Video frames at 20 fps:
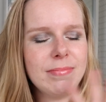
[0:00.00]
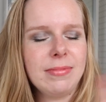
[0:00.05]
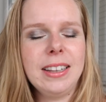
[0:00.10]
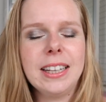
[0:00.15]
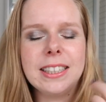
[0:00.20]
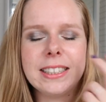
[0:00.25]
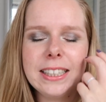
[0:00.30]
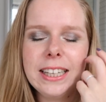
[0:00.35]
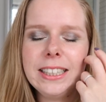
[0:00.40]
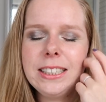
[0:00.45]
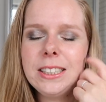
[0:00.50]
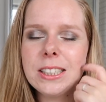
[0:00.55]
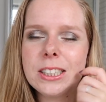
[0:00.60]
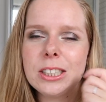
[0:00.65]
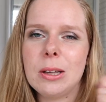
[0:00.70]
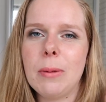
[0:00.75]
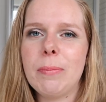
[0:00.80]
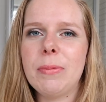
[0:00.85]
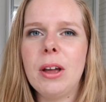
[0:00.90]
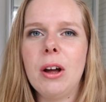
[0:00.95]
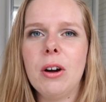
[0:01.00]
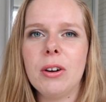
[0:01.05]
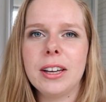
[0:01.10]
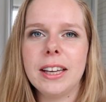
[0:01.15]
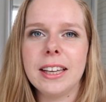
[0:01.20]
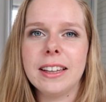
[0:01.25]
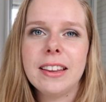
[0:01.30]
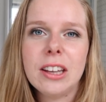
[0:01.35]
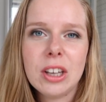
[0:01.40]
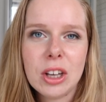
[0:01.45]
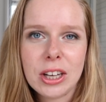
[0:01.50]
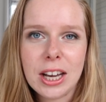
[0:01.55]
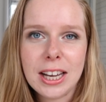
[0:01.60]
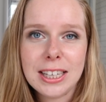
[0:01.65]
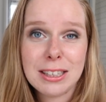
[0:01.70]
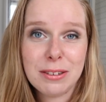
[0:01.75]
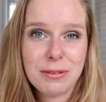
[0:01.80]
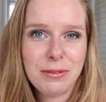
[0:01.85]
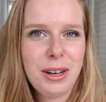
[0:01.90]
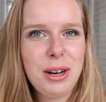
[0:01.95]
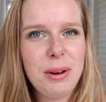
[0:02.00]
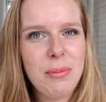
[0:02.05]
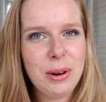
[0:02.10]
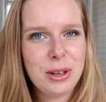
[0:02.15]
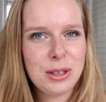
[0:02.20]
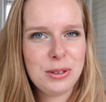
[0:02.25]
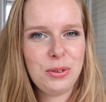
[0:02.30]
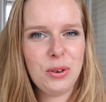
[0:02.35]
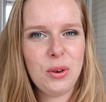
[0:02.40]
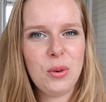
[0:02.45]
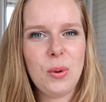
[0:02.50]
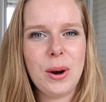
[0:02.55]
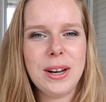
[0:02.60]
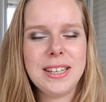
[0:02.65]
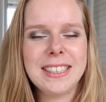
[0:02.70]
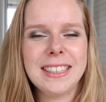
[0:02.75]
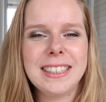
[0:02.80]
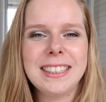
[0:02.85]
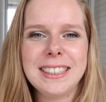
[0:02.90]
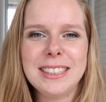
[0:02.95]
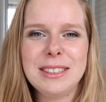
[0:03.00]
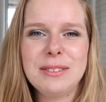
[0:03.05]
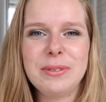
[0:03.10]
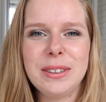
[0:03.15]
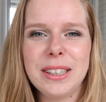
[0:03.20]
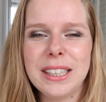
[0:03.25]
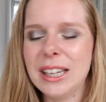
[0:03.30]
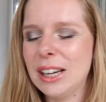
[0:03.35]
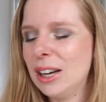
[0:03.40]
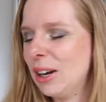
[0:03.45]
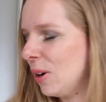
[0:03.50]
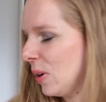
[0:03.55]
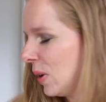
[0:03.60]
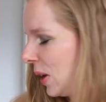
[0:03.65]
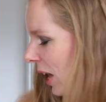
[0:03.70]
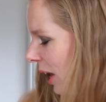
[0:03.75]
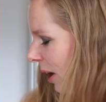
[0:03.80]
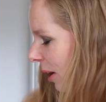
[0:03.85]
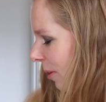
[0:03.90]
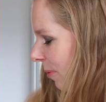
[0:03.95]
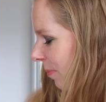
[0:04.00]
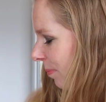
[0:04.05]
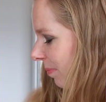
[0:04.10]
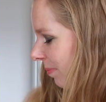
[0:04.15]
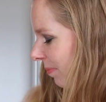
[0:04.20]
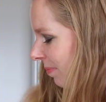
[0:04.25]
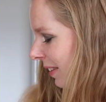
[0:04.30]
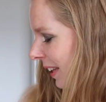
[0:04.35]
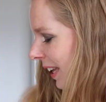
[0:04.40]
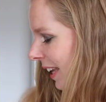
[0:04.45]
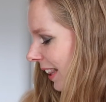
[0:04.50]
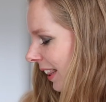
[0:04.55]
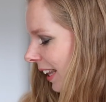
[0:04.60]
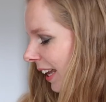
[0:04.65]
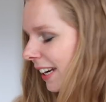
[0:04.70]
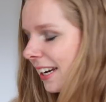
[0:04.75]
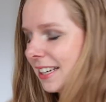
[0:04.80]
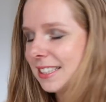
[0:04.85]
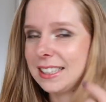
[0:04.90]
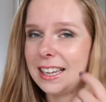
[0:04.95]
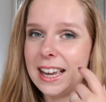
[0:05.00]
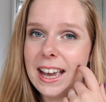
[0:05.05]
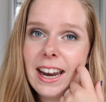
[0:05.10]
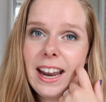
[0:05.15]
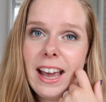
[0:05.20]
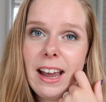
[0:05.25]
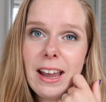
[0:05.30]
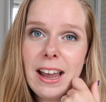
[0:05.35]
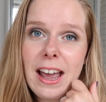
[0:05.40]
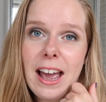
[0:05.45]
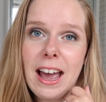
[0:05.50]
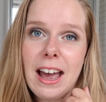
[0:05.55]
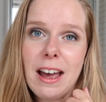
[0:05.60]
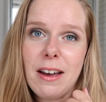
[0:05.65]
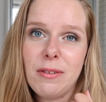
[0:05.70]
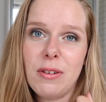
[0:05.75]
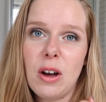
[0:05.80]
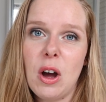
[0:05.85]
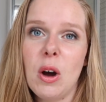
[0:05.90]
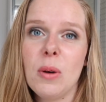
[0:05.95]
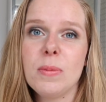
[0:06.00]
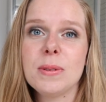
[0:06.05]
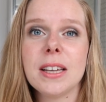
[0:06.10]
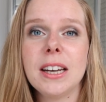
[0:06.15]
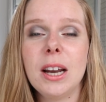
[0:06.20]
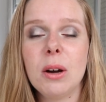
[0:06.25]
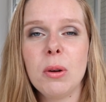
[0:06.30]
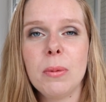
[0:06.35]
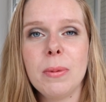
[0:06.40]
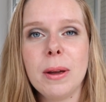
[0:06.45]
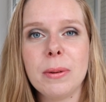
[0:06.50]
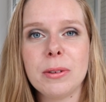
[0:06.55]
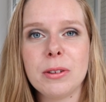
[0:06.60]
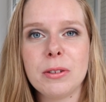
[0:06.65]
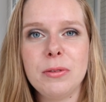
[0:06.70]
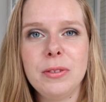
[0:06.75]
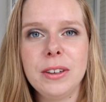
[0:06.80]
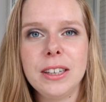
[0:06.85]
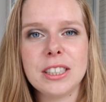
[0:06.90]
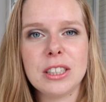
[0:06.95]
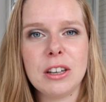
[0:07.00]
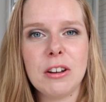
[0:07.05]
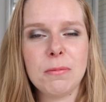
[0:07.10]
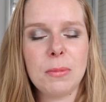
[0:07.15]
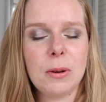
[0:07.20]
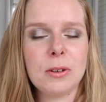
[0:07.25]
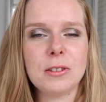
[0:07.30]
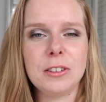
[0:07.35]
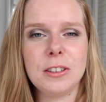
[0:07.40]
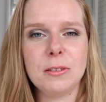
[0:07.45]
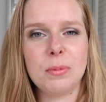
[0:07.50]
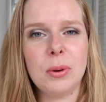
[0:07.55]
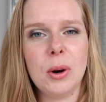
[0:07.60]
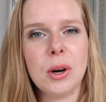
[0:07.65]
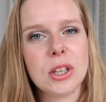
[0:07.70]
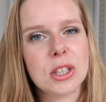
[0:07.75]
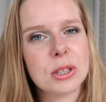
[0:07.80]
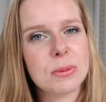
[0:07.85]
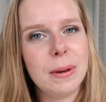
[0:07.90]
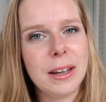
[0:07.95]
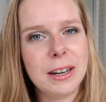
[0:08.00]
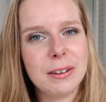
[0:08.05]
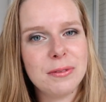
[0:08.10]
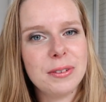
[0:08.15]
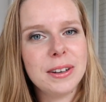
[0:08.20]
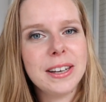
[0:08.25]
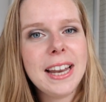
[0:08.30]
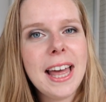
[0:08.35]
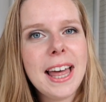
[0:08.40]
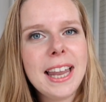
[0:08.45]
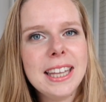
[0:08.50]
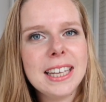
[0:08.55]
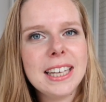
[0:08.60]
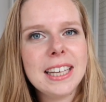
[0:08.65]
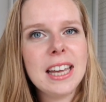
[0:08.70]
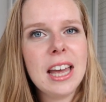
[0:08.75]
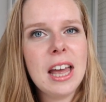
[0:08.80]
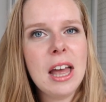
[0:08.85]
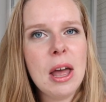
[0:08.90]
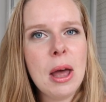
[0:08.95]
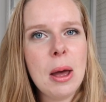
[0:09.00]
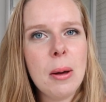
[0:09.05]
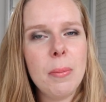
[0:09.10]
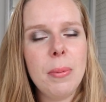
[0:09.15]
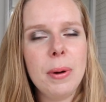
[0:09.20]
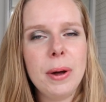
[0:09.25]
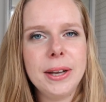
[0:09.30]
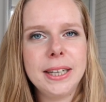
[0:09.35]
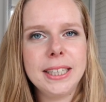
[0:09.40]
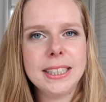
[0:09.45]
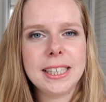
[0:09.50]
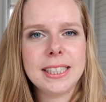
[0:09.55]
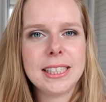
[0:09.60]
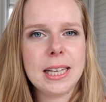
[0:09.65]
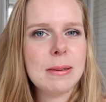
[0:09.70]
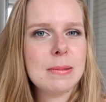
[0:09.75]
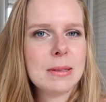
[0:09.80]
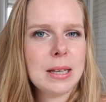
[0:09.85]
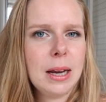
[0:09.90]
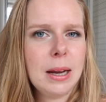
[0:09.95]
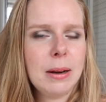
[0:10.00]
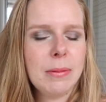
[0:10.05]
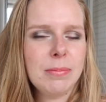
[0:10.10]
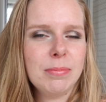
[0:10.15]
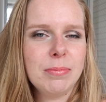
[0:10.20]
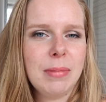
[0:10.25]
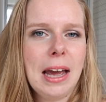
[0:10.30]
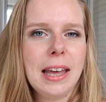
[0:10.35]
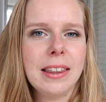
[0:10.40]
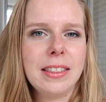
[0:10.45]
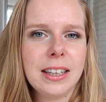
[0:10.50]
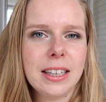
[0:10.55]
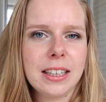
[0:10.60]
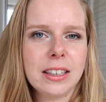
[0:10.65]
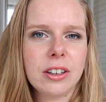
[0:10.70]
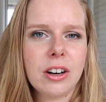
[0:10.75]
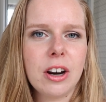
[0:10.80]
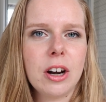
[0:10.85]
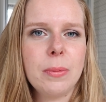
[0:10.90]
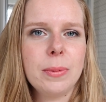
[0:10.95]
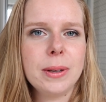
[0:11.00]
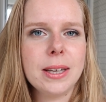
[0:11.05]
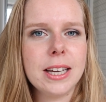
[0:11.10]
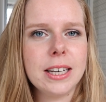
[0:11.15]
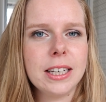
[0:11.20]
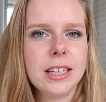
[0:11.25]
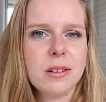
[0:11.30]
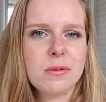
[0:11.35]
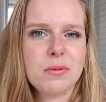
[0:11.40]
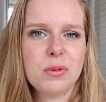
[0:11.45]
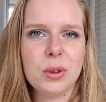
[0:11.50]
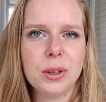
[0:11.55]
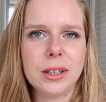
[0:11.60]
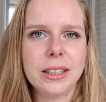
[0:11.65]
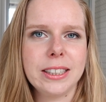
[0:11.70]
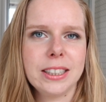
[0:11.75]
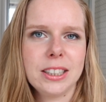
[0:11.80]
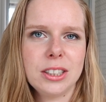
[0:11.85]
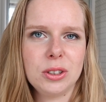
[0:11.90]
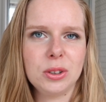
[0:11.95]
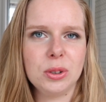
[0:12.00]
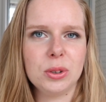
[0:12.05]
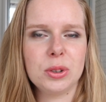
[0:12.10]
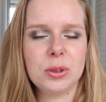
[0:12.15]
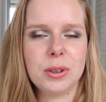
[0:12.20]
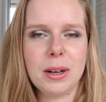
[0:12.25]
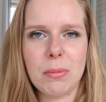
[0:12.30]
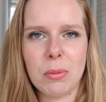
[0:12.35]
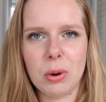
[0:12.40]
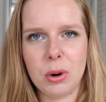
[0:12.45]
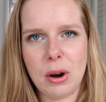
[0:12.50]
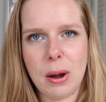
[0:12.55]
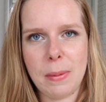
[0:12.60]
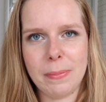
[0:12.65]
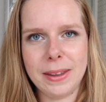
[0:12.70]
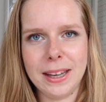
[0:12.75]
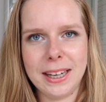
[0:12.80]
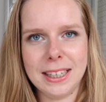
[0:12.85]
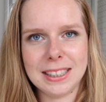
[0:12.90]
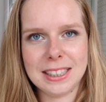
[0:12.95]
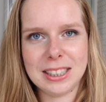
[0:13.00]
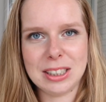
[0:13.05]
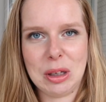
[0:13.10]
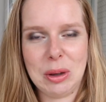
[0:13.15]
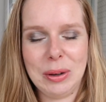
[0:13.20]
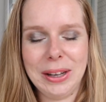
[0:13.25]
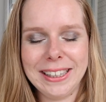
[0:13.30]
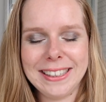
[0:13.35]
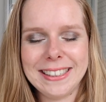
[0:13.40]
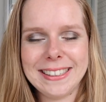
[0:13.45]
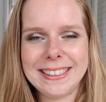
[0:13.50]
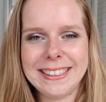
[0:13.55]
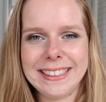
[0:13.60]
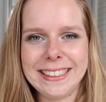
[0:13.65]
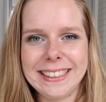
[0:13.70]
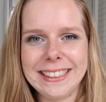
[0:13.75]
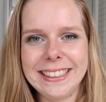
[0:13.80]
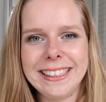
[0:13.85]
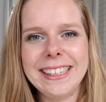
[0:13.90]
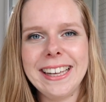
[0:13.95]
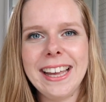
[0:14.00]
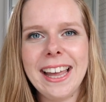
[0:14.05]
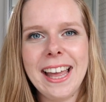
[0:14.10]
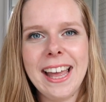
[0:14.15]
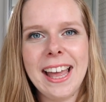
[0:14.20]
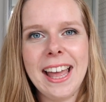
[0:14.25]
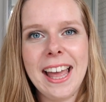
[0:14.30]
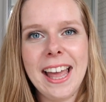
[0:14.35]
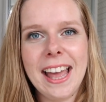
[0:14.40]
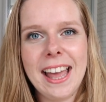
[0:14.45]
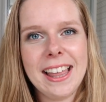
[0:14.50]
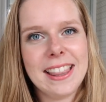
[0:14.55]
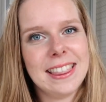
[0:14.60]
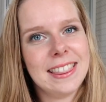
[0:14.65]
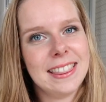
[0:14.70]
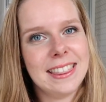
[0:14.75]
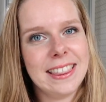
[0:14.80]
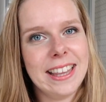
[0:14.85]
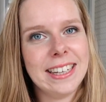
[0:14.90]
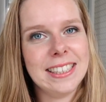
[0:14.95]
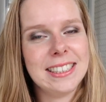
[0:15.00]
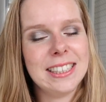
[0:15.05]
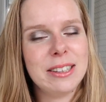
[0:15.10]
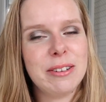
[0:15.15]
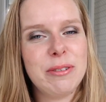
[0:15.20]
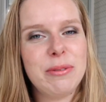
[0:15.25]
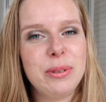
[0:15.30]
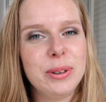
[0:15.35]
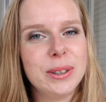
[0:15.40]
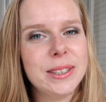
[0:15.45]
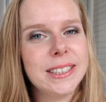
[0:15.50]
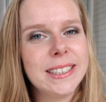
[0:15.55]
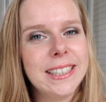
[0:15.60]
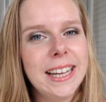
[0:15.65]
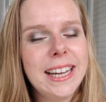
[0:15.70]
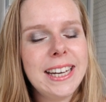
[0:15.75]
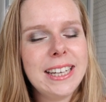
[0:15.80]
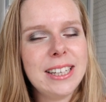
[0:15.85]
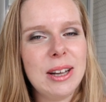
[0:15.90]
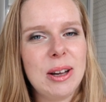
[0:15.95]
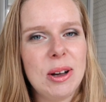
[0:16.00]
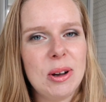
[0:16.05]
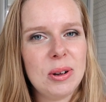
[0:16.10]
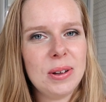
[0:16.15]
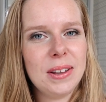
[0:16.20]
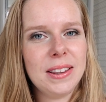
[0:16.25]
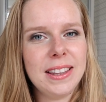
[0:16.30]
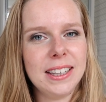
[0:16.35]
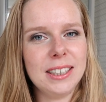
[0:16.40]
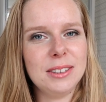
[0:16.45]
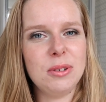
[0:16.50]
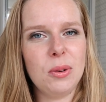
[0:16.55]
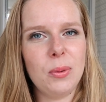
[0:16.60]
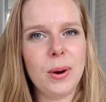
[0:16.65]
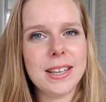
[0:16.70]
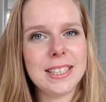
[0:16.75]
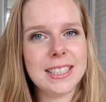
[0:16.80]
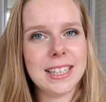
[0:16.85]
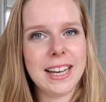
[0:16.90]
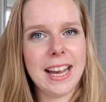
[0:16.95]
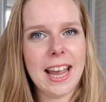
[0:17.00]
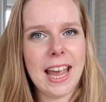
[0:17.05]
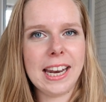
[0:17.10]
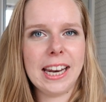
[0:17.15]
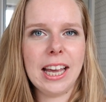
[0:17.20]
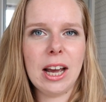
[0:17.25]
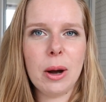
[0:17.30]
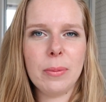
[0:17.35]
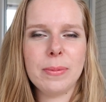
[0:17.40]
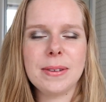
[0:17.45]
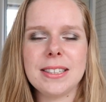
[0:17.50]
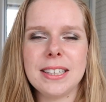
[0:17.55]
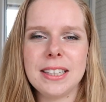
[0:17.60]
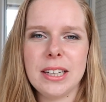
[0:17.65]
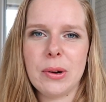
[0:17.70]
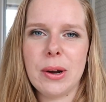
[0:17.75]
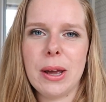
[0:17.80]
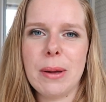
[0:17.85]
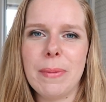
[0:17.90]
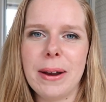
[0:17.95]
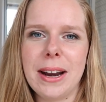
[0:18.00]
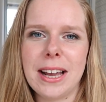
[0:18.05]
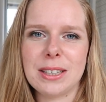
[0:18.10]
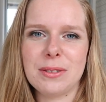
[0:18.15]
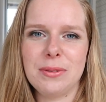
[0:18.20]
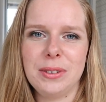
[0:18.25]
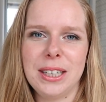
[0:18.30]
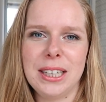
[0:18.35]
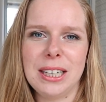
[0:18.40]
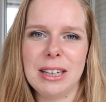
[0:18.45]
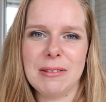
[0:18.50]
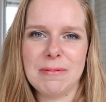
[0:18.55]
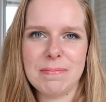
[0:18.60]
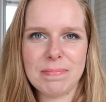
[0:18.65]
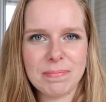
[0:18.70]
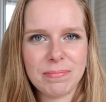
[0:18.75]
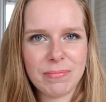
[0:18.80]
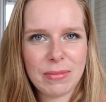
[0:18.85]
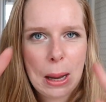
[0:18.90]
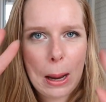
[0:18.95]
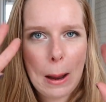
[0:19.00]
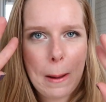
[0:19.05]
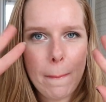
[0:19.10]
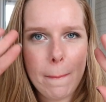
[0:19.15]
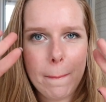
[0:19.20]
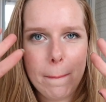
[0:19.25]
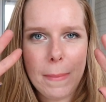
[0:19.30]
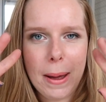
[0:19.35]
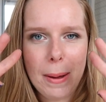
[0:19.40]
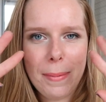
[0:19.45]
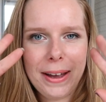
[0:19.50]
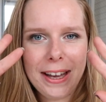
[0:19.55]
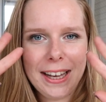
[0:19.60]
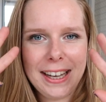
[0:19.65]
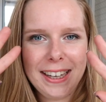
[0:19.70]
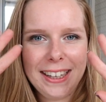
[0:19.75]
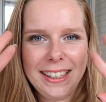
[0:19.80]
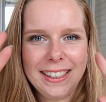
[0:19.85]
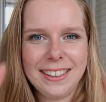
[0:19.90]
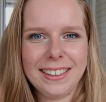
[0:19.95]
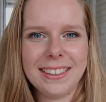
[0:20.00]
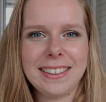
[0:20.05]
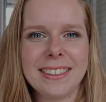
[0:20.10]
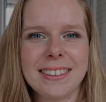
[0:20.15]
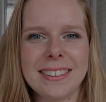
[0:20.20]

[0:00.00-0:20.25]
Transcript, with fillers: let, let's just stop talking thank you guys very much for watching this video um, like i said i have hopes that i will be able to finish off most of these projects by the finale but at the same time i think they're going to be in here for at least two three more updates so let's see that is it for today though thanks for watching and i hope to see you in my next video bye bye